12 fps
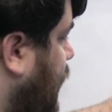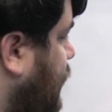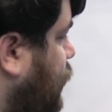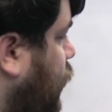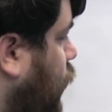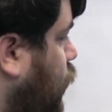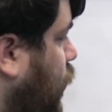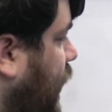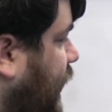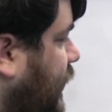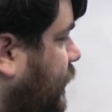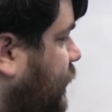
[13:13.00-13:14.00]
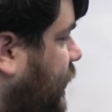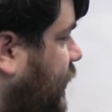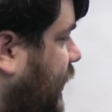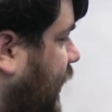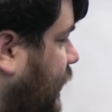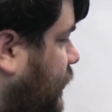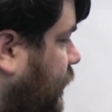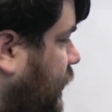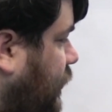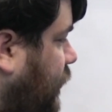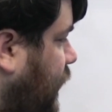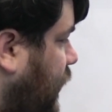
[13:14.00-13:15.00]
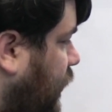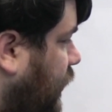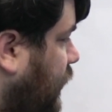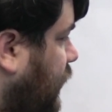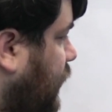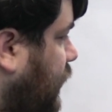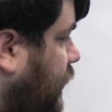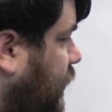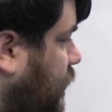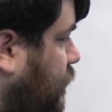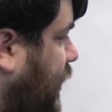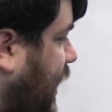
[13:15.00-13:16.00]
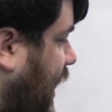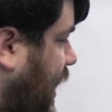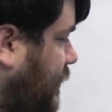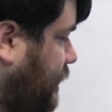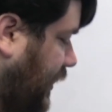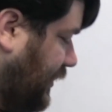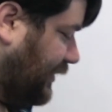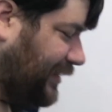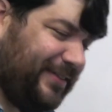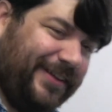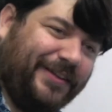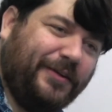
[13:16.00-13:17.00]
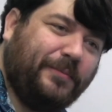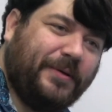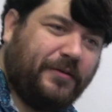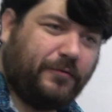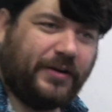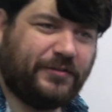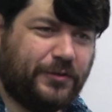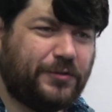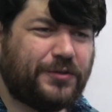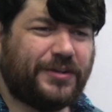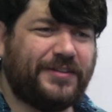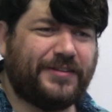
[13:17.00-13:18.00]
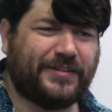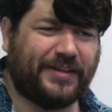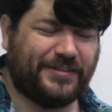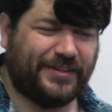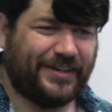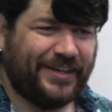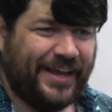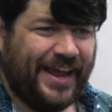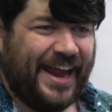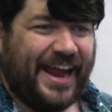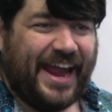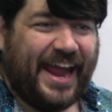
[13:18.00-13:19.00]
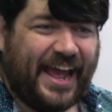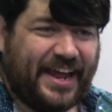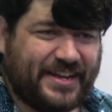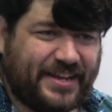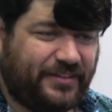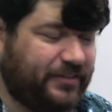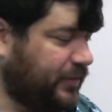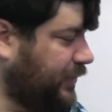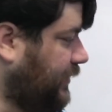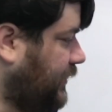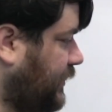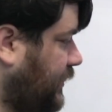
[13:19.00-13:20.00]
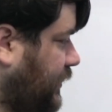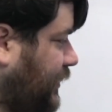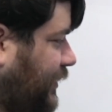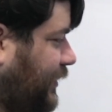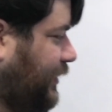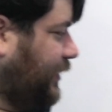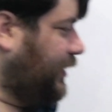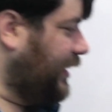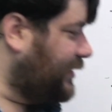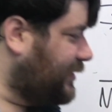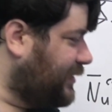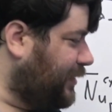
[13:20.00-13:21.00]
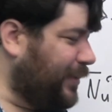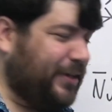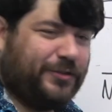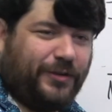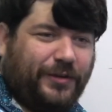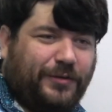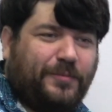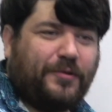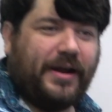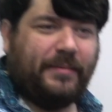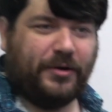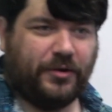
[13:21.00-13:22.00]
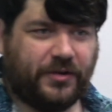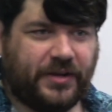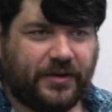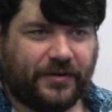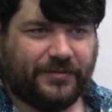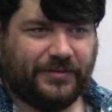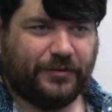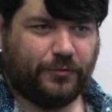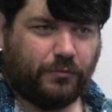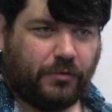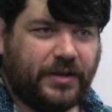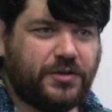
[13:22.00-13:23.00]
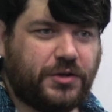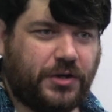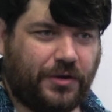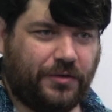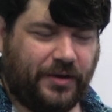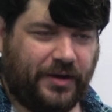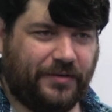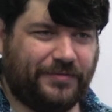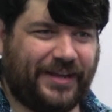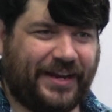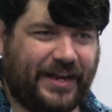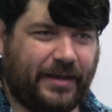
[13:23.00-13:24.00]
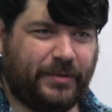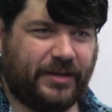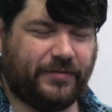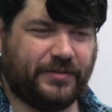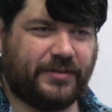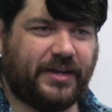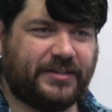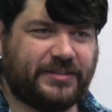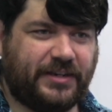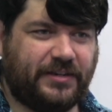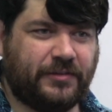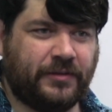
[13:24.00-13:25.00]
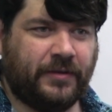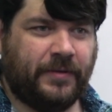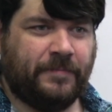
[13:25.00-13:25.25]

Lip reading: And so when it comes to the case of a sphere, we have at least a little bit of resolution in the sense that adding this dimensionless parameter here, this ratio of dynamic viscosities,